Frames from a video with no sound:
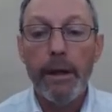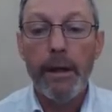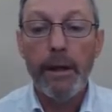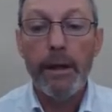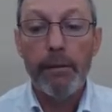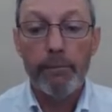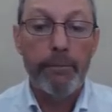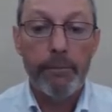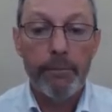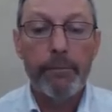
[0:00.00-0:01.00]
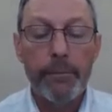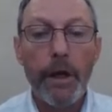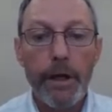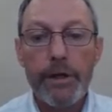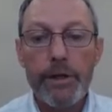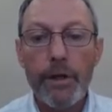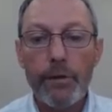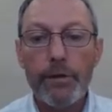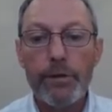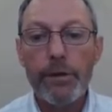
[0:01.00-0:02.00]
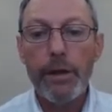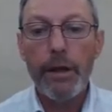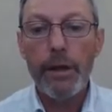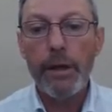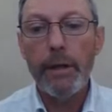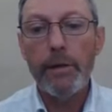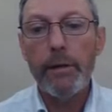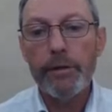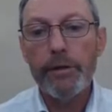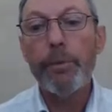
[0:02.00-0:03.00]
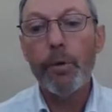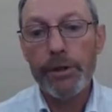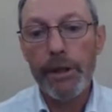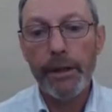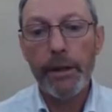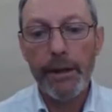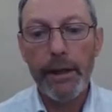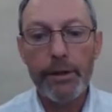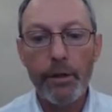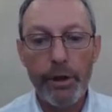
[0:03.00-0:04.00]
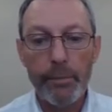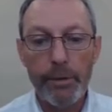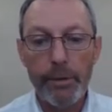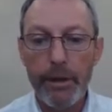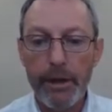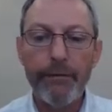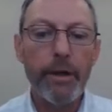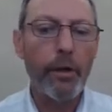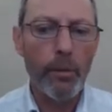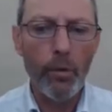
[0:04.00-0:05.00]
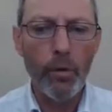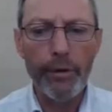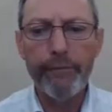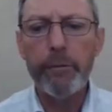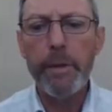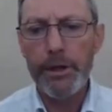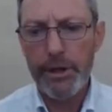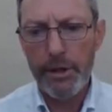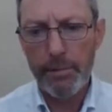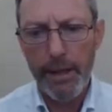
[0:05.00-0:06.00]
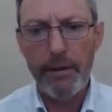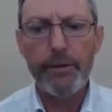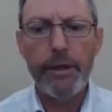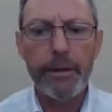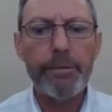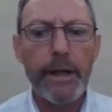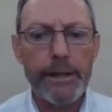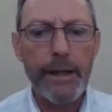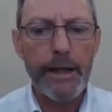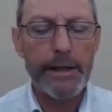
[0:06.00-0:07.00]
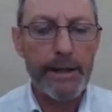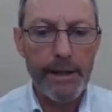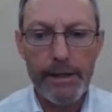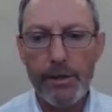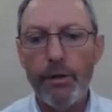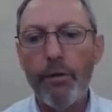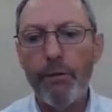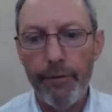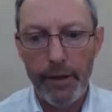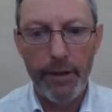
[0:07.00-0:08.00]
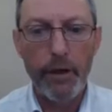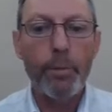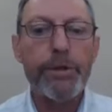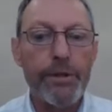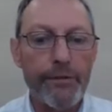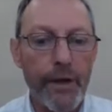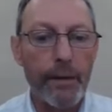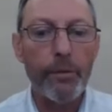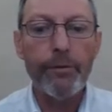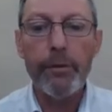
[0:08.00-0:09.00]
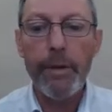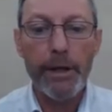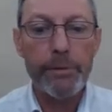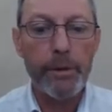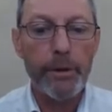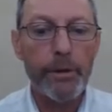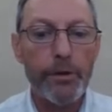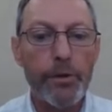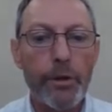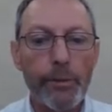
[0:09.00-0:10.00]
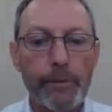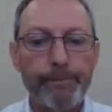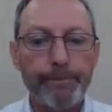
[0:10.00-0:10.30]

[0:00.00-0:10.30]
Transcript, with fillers: uh, guidance notes uh, supporting that document, uh, giving a lot more information about the practicalities of uh, options available for management and control.